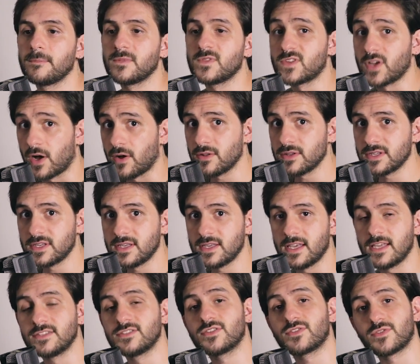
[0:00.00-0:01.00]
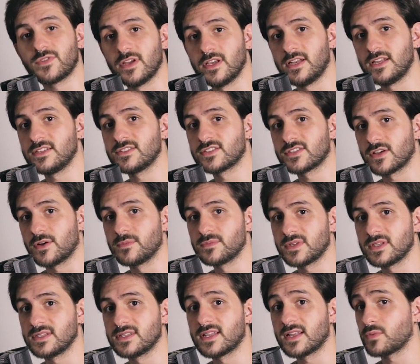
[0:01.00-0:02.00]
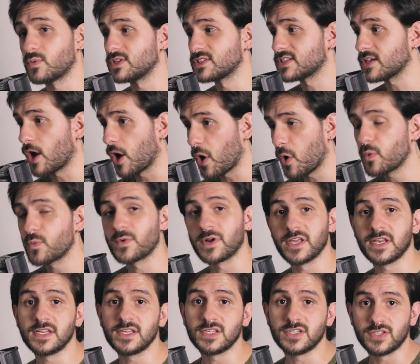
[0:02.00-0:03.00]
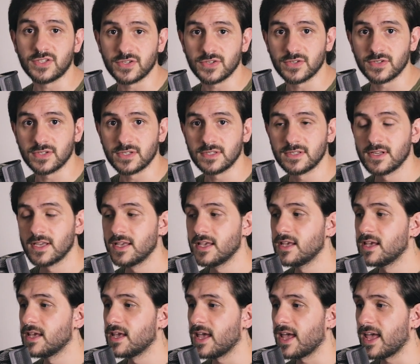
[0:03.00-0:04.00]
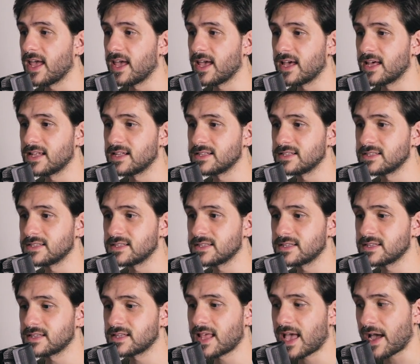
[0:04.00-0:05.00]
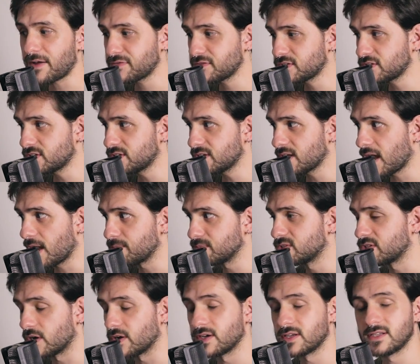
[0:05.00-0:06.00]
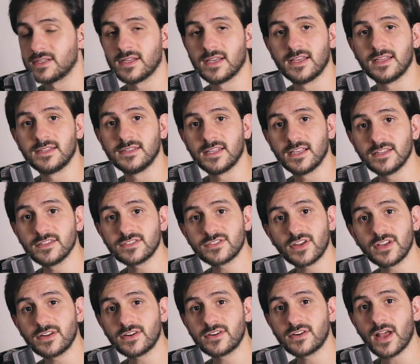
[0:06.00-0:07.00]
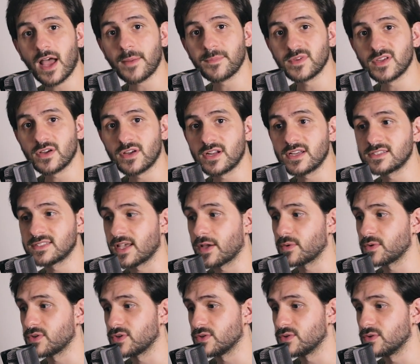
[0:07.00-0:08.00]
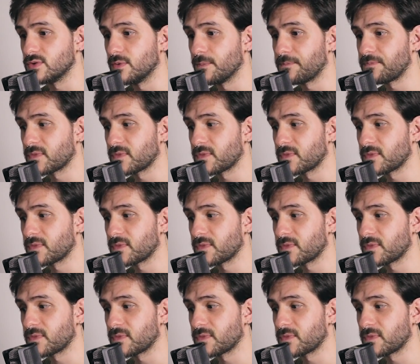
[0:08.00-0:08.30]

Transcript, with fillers: DALL-E into creating something that was already good. And after I'm done in Illustrator, I'm gonna tell you